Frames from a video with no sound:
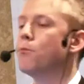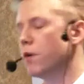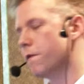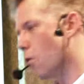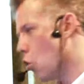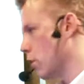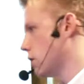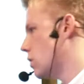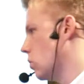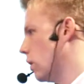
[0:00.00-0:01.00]

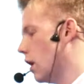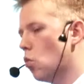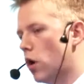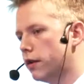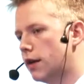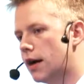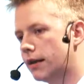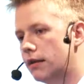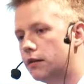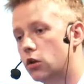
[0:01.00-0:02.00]
performance tuning and
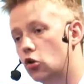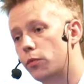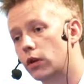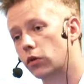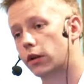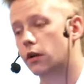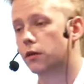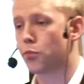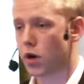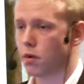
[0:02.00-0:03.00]
whatnot, then you'll be looking at
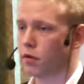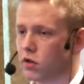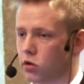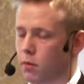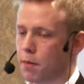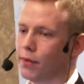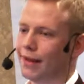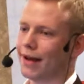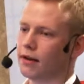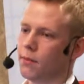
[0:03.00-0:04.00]
the premium level, so that'll be
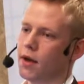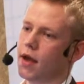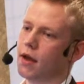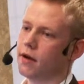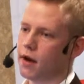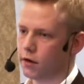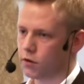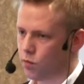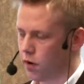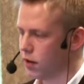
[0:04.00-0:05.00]
platinum and
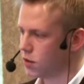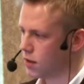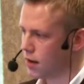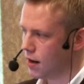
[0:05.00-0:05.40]
enterprise.